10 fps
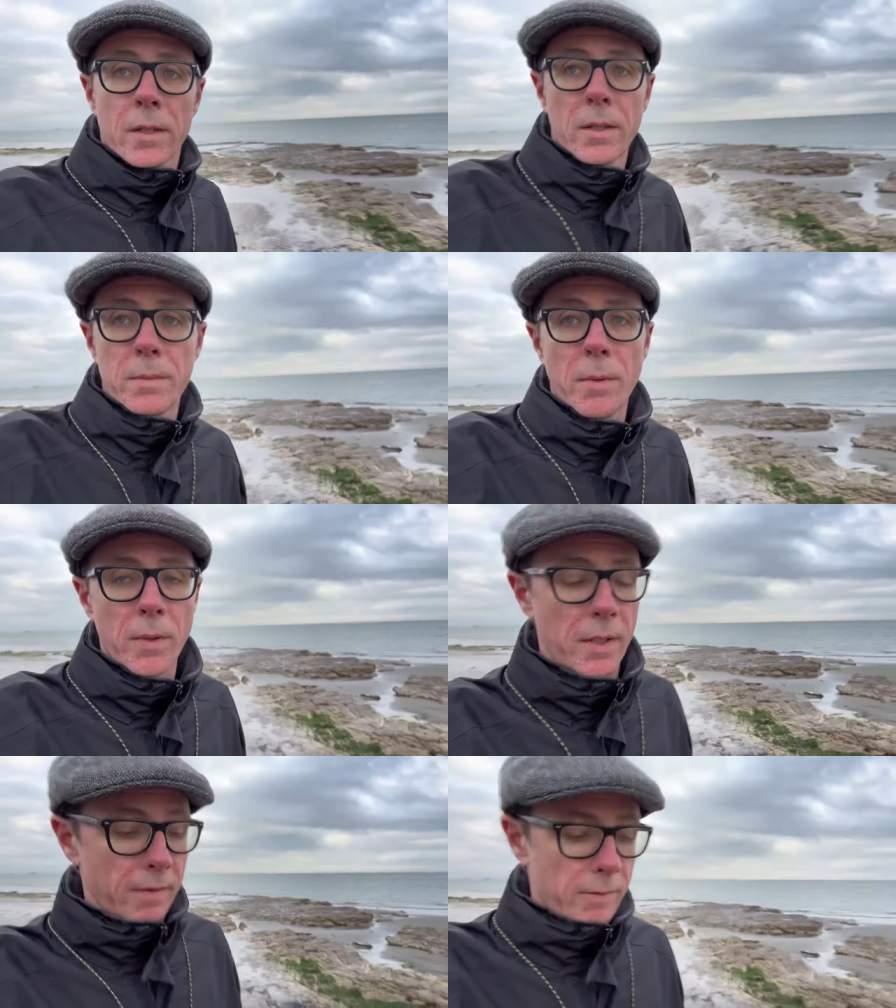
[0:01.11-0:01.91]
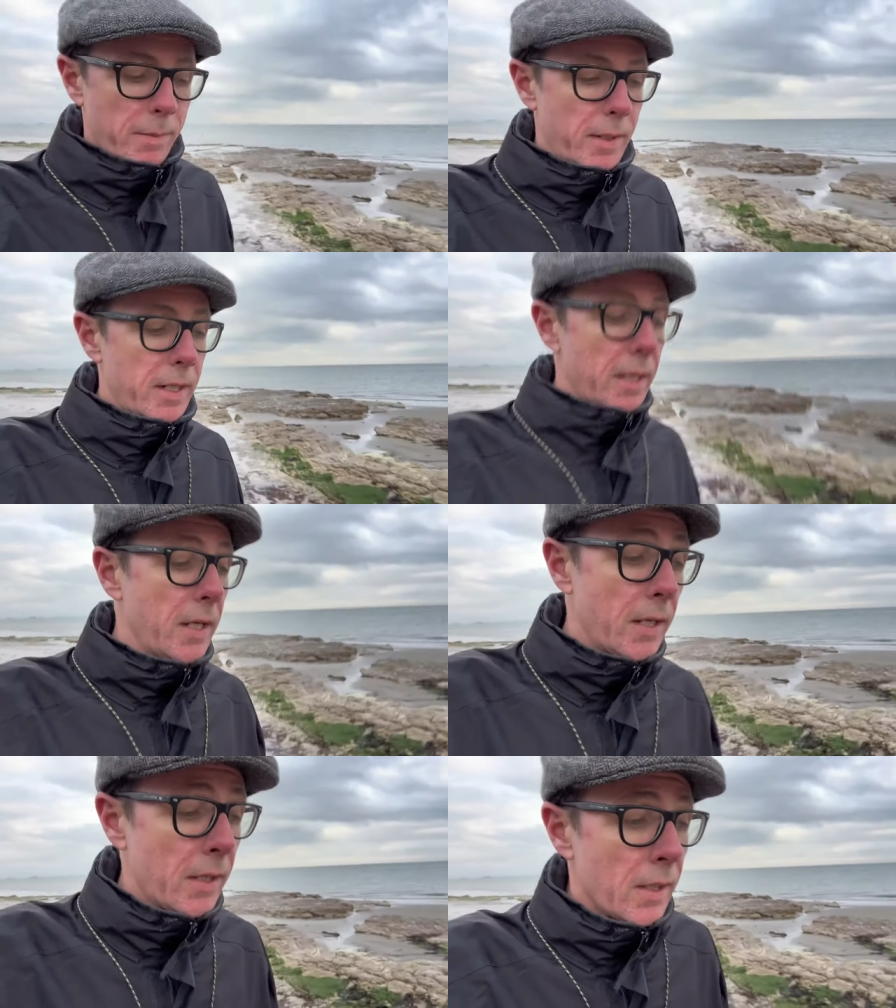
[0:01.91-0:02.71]
Good morning everybody.
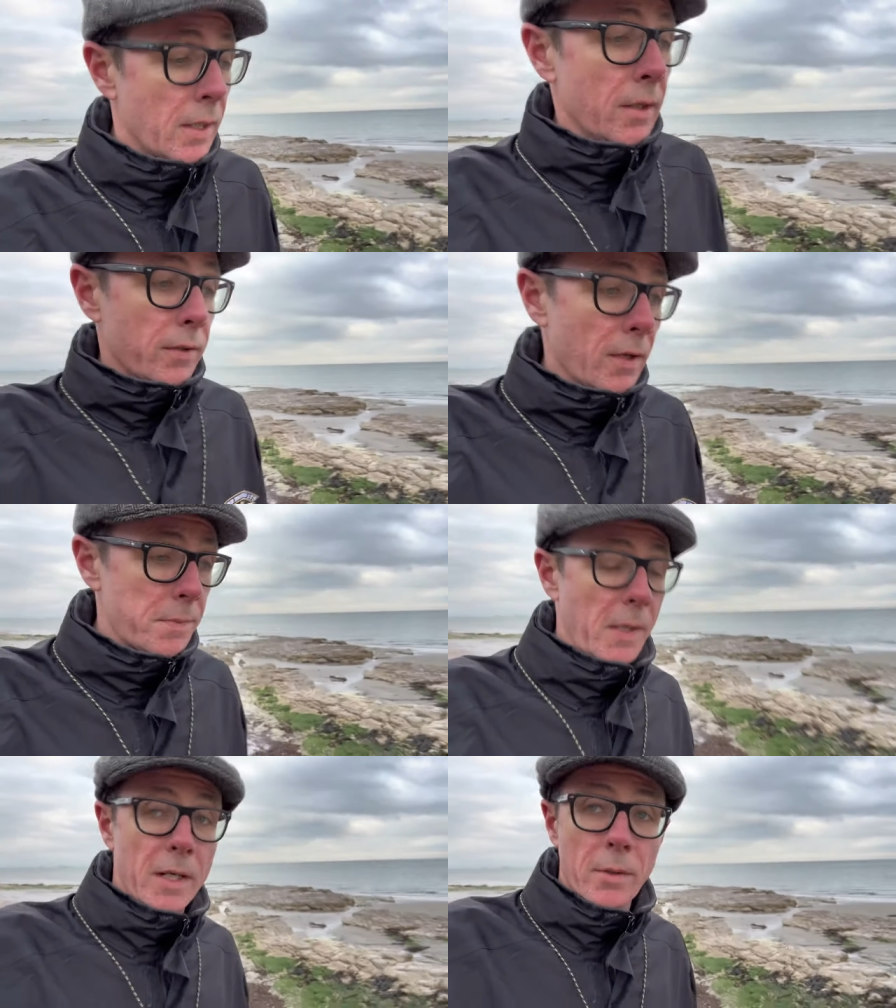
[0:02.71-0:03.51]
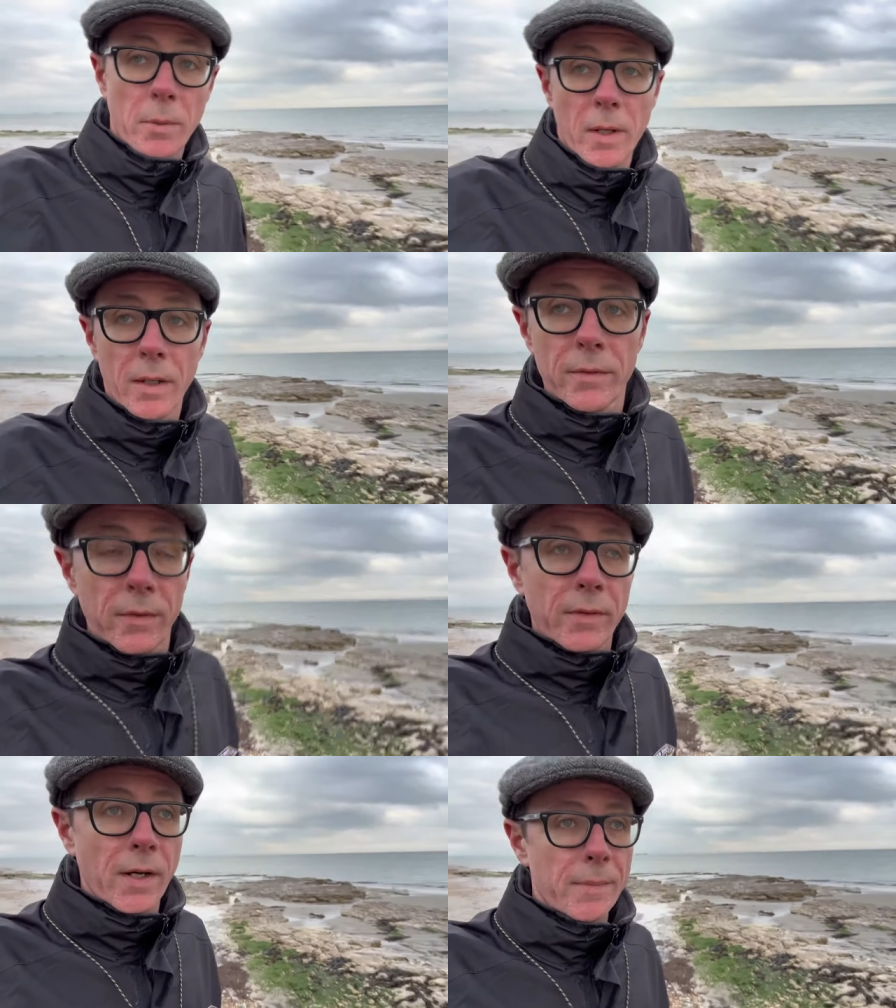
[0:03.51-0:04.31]
So it's been a little while
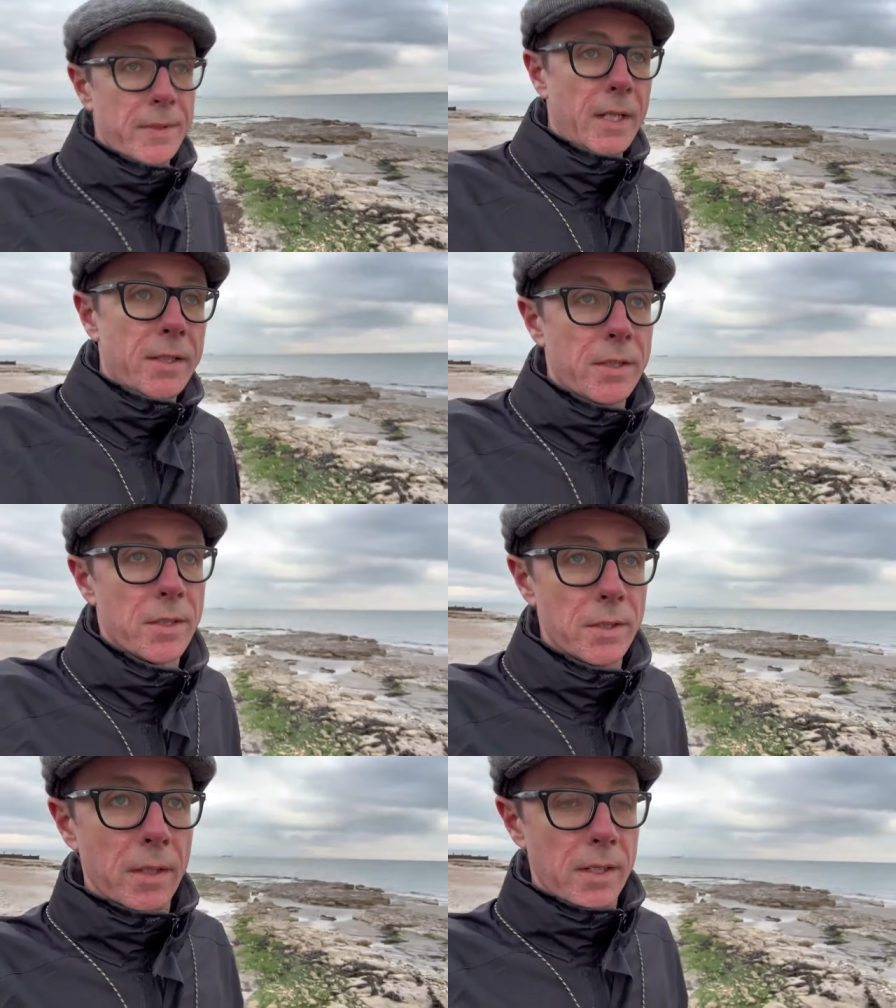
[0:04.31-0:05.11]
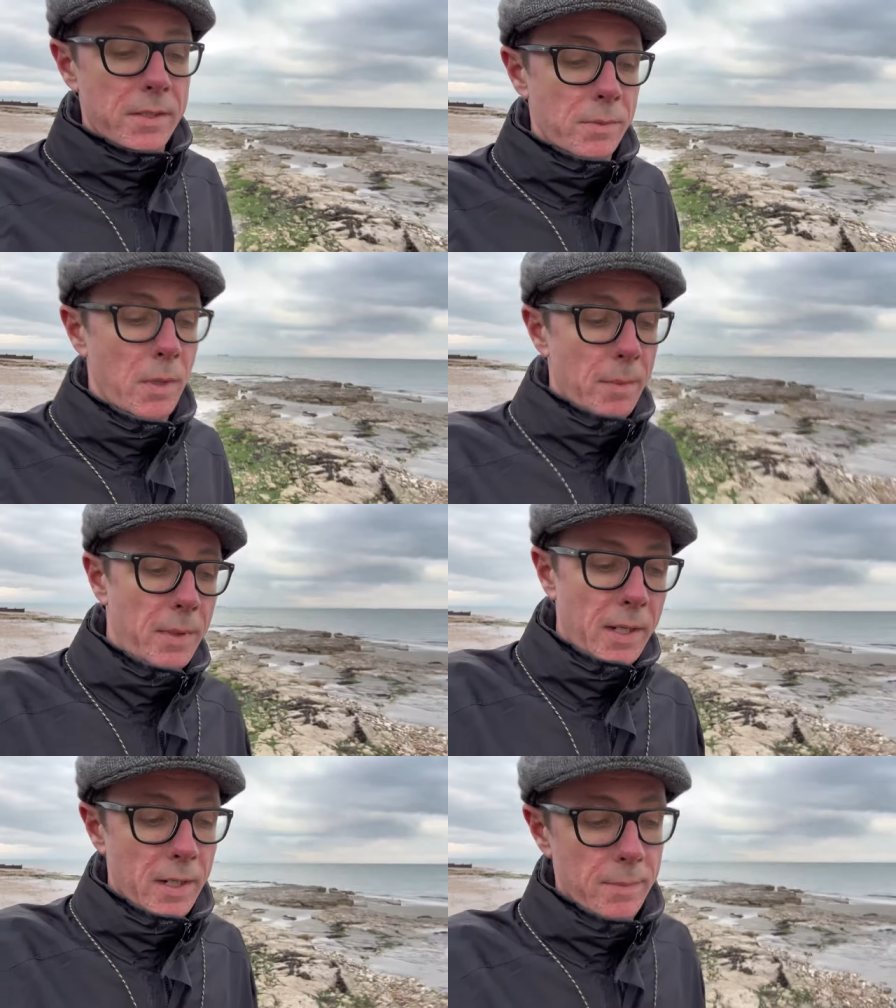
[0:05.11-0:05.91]
since I updated you as to what I'm
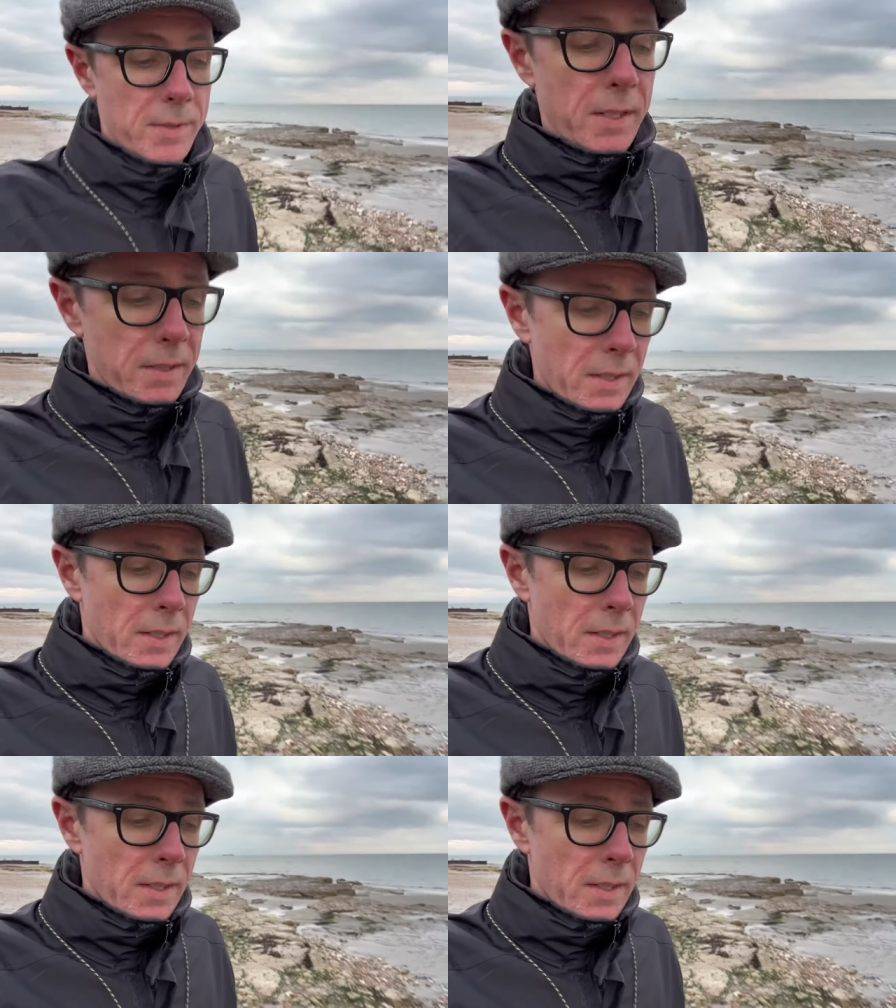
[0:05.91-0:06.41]
getting up to.